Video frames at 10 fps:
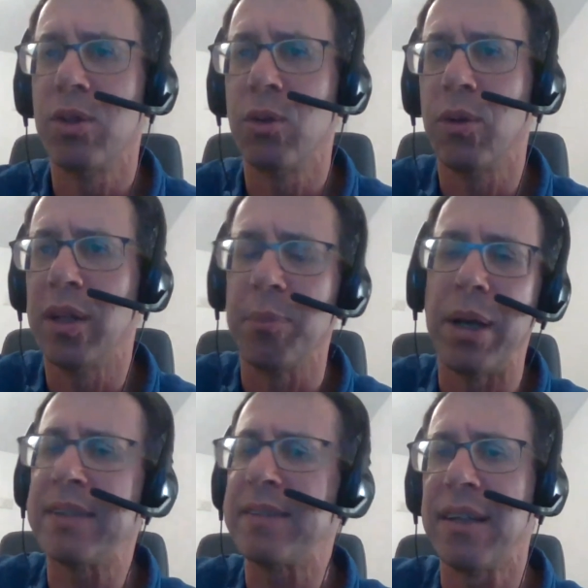to the
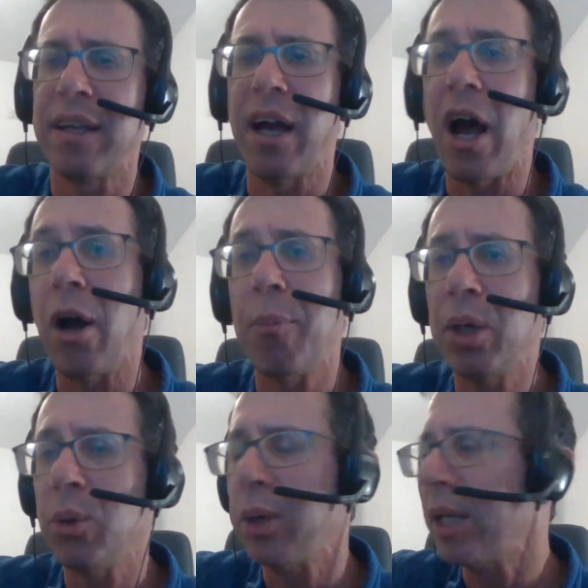best army
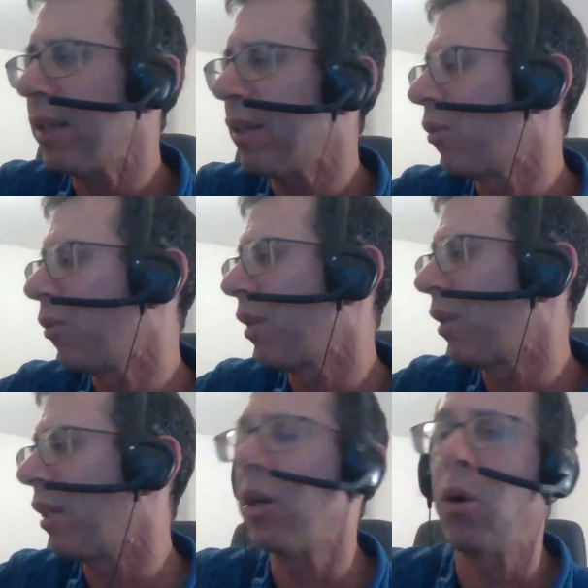unit, to the
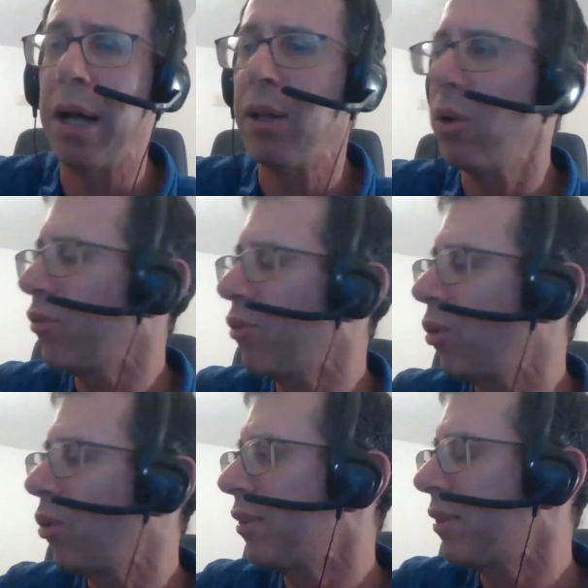commando, of
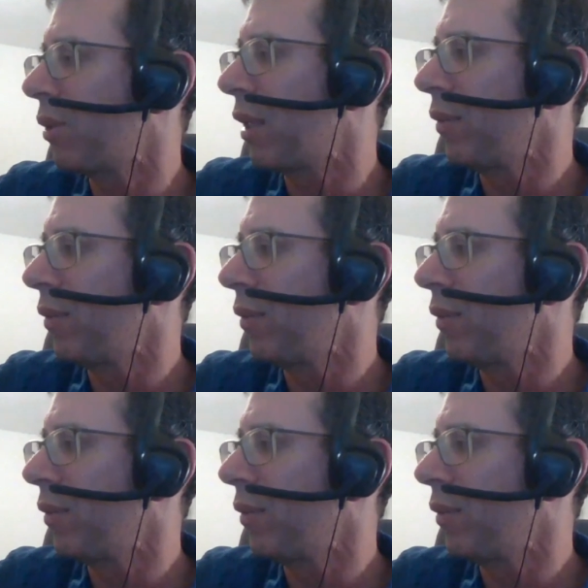course, to the